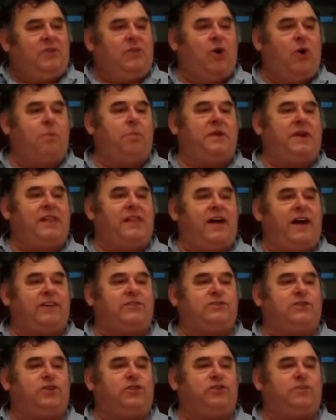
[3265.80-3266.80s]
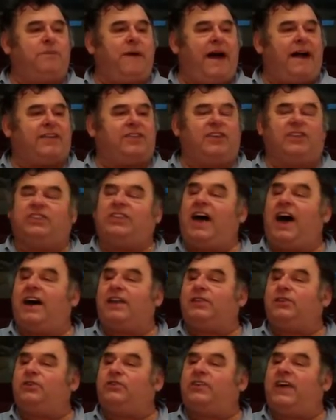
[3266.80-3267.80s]
Nobody likes to smack the
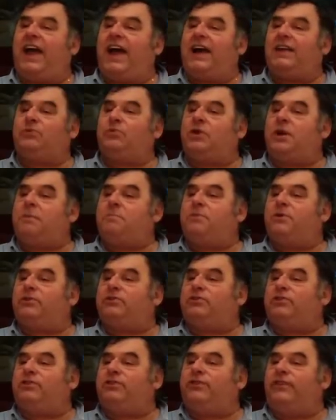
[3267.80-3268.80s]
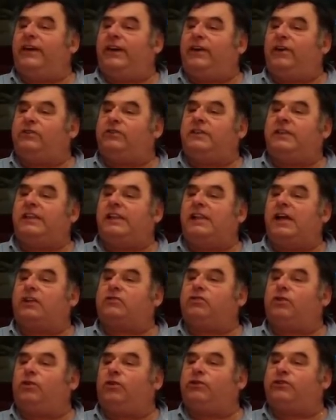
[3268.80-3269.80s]
toddler's hand when he puts his fingers in the
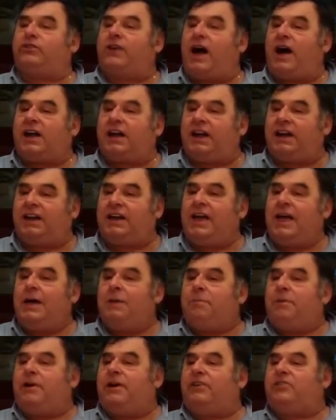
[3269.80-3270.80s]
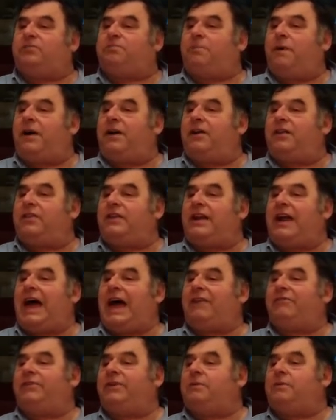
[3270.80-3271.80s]
electrical socket, but it's better than
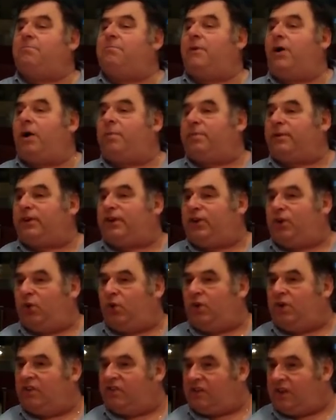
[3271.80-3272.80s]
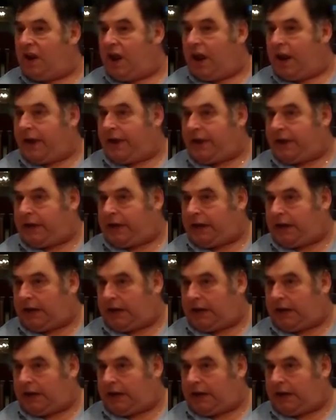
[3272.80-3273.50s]
having him barbecued, isn't it?